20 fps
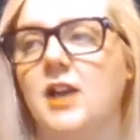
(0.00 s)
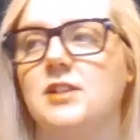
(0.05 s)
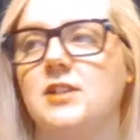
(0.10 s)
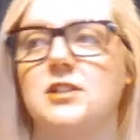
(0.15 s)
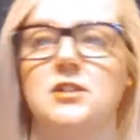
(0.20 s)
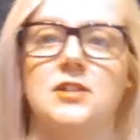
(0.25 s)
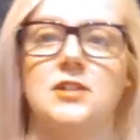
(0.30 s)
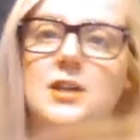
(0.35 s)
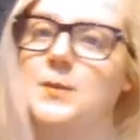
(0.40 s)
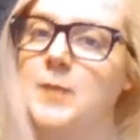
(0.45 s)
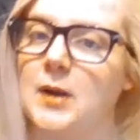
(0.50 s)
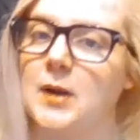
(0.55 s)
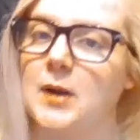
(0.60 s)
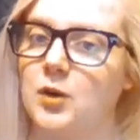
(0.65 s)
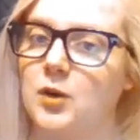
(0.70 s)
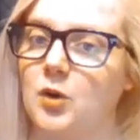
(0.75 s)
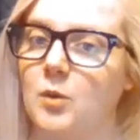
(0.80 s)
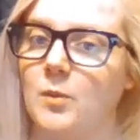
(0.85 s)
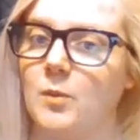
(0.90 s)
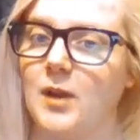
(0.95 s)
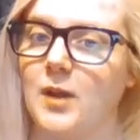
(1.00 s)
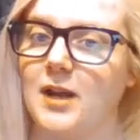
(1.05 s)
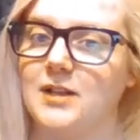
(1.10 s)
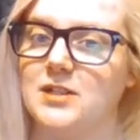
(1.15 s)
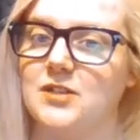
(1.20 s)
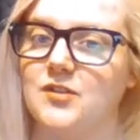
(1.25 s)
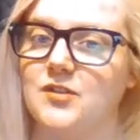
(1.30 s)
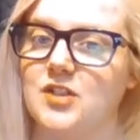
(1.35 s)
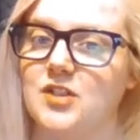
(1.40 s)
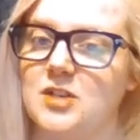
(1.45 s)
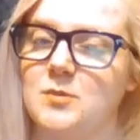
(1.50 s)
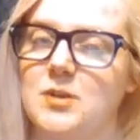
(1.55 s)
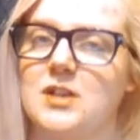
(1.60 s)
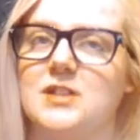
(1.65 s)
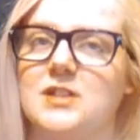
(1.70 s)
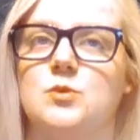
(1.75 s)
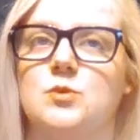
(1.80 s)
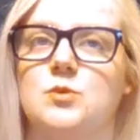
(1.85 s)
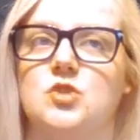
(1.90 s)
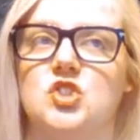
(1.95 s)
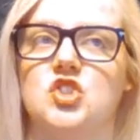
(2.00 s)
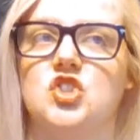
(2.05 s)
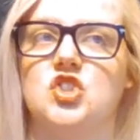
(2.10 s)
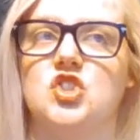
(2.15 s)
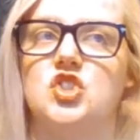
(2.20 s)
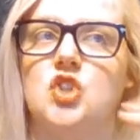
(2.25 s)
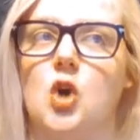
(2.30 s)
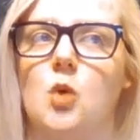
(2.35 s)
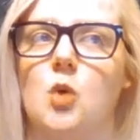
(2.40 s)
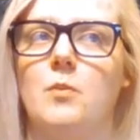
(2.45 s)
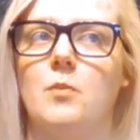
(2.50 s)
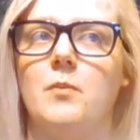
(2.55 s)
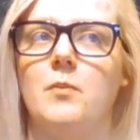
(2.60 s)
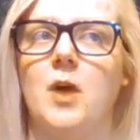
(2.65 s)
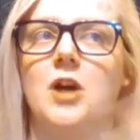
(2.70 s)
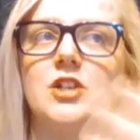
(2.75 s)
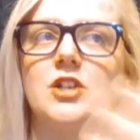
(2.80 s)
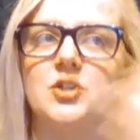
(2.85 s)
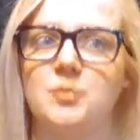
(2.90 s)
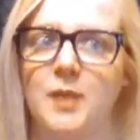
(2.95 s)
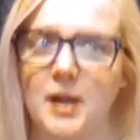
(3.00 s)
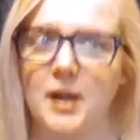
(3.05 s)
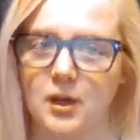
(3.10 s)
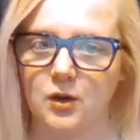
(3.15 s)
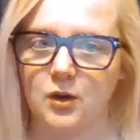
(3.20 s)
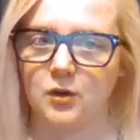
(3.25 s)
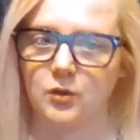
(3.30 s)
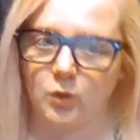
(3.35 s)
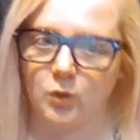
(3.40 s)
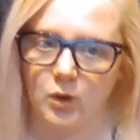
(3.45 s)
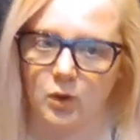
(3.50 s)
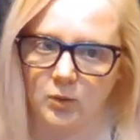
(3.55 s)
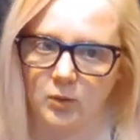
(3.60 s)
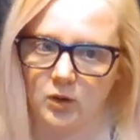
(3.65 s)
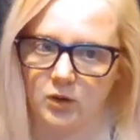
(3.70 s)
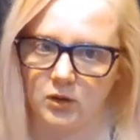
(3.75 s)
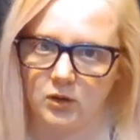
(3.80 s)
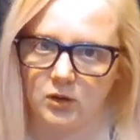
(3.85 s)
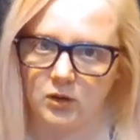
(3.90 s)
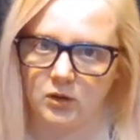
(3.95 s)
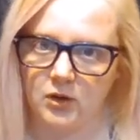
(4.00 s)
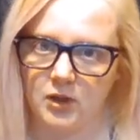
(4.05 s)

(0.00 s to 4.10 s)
Didn't like Paranormal Activity because it was just so much paranormal.